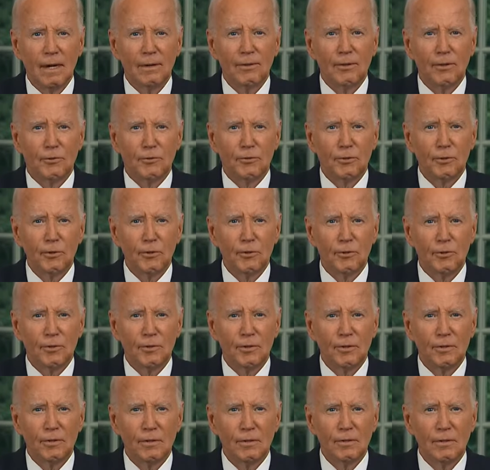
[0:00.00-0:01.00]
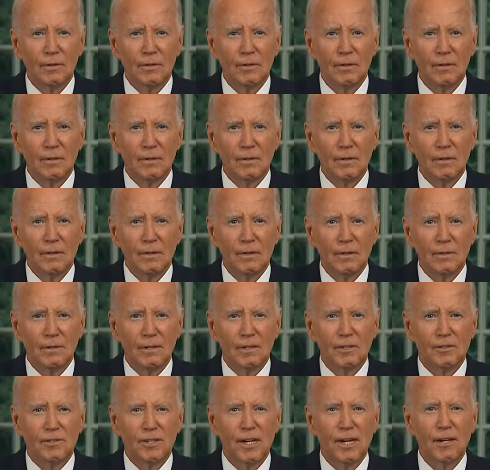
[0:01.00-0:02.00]
And the truth,
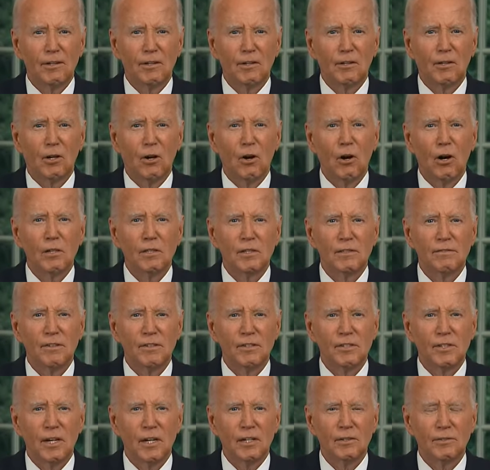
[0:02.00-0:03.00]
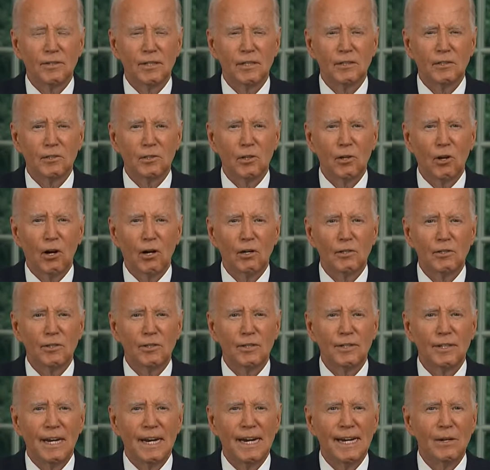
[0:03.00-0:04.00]
the sacred cause of this country is larger
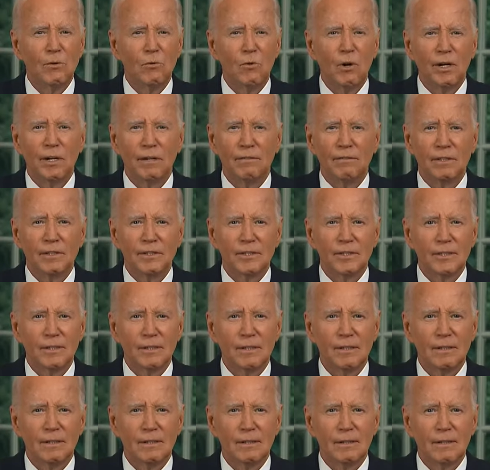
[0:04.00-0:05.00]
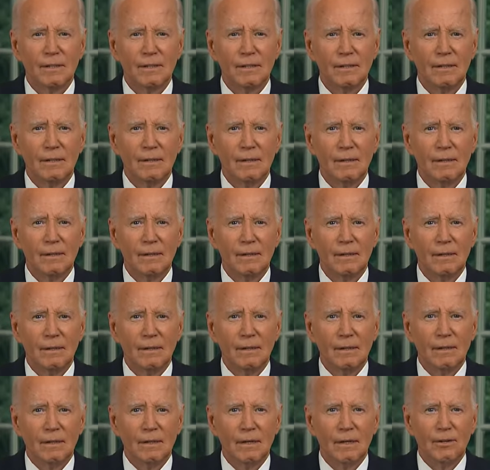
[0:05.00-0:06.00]
than any one of us.
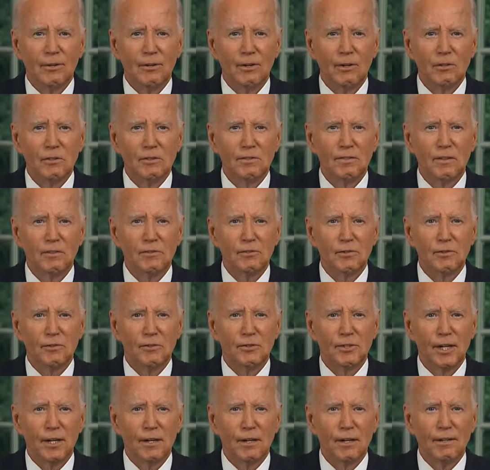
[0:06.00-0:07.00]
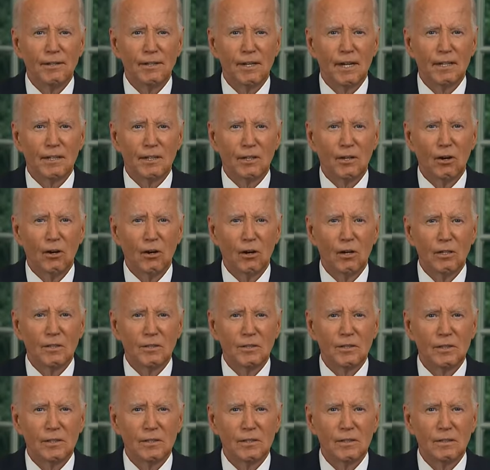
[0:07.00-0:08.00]
And those of us who cherish that
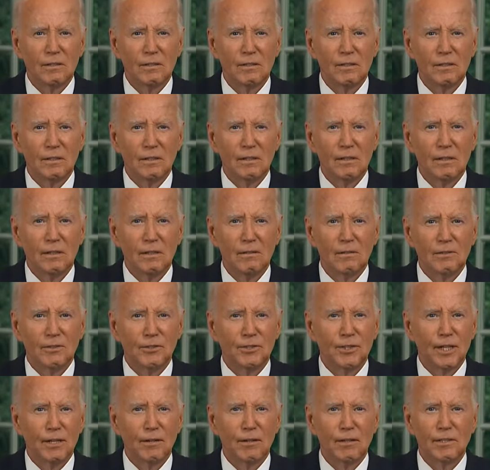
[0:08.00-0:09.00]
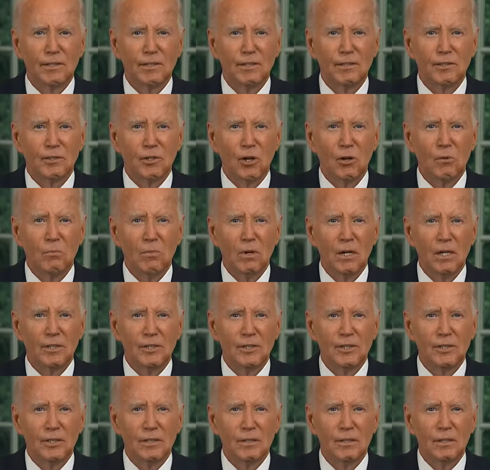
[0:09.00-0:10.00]
cause cherish it so
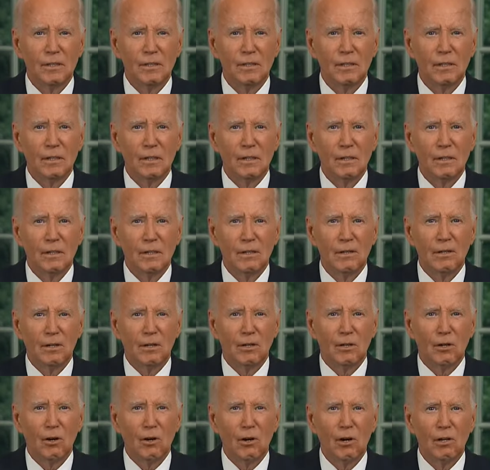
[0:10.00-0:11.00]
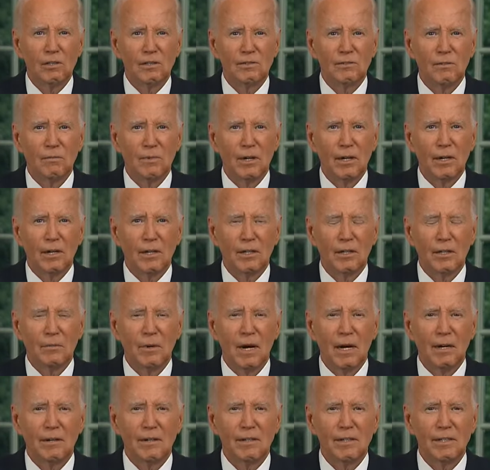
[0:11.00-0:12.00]
much, a cause of American
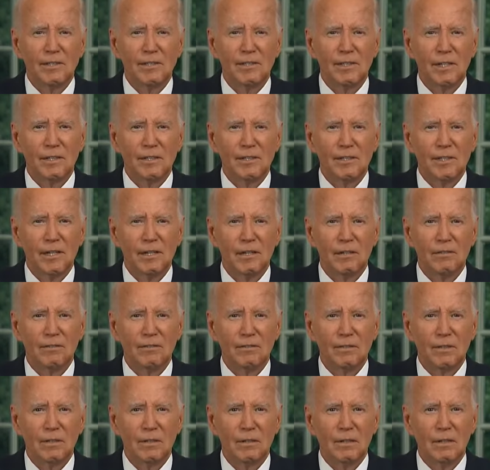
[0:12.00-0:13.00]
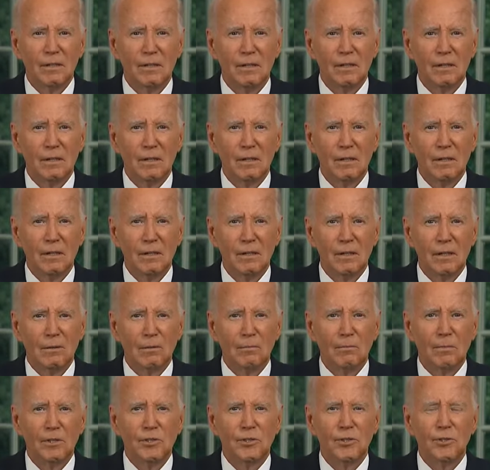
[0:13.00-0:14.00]
democracy itself.
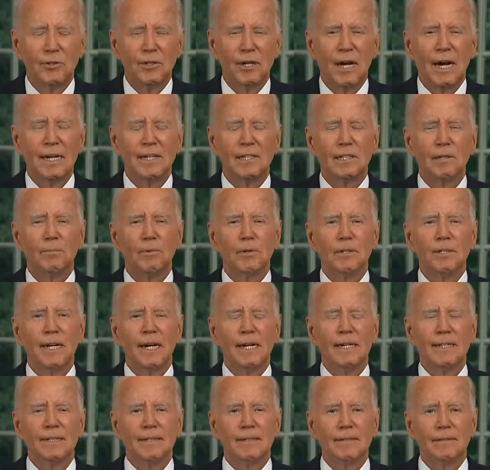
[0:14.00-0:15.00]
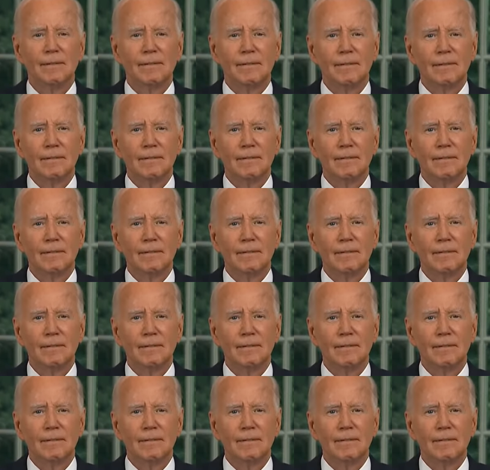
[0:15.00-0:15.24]
We must unite to protect it.